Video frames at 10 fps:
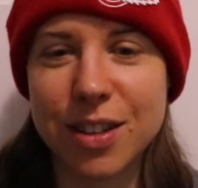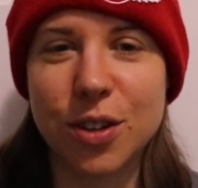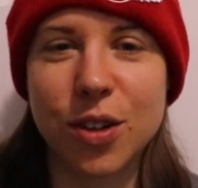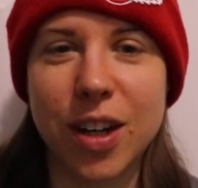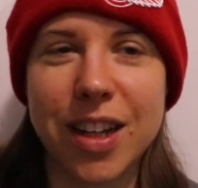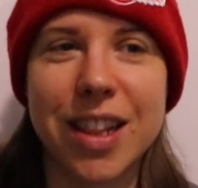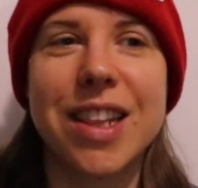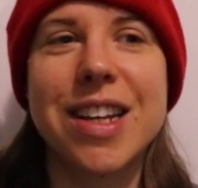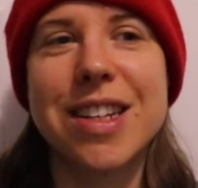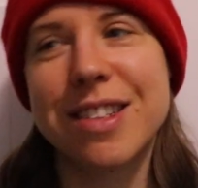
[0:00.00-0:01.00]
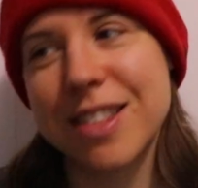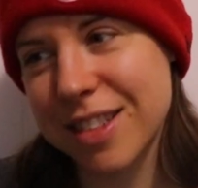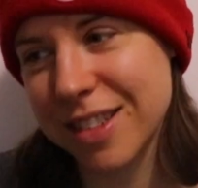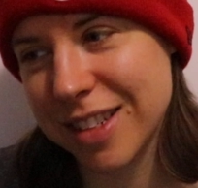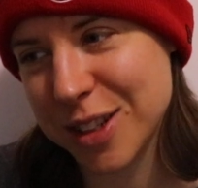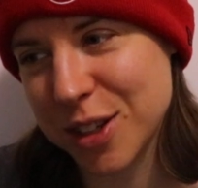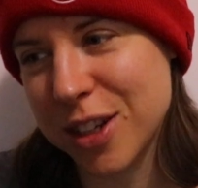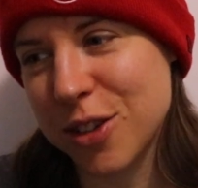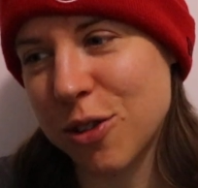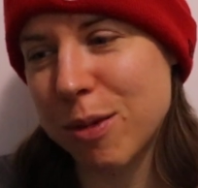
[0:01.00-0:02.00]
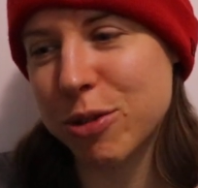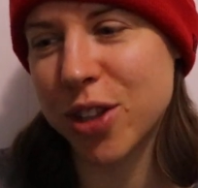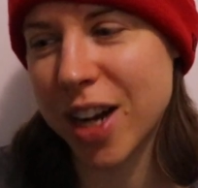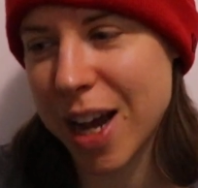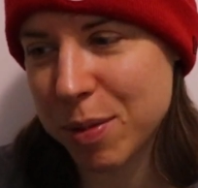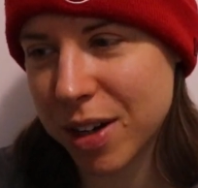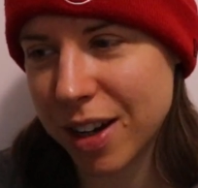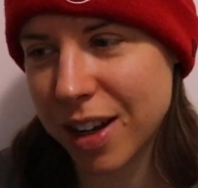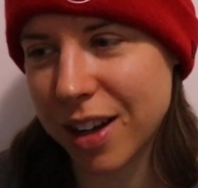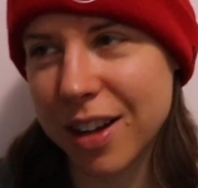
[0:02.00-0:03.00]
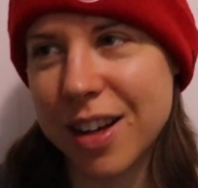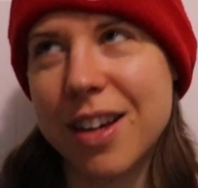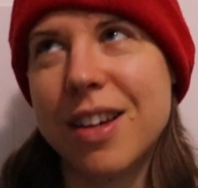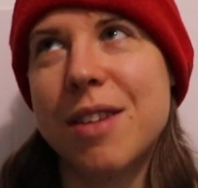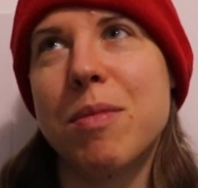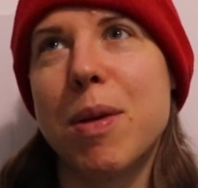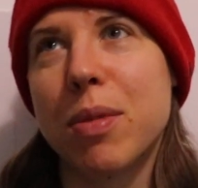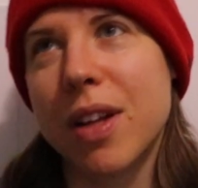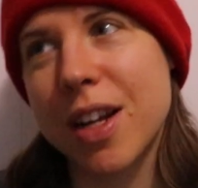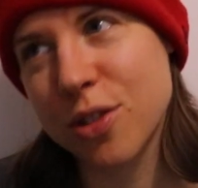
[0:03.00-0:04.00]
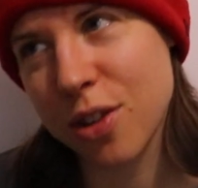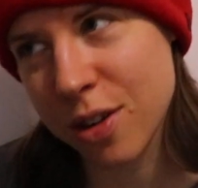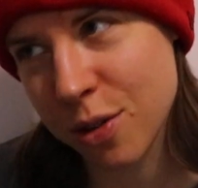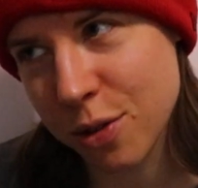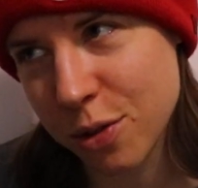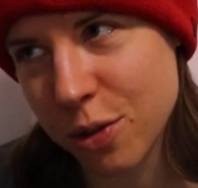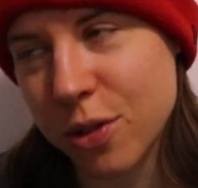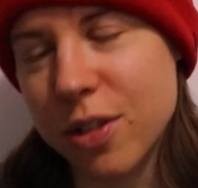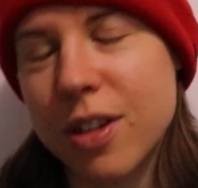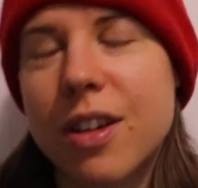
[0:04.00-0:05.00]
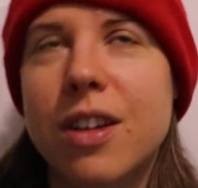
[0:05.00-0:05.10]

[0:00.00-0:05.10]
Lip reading: Okay, this is an interruption that happened today. My plans are on hold.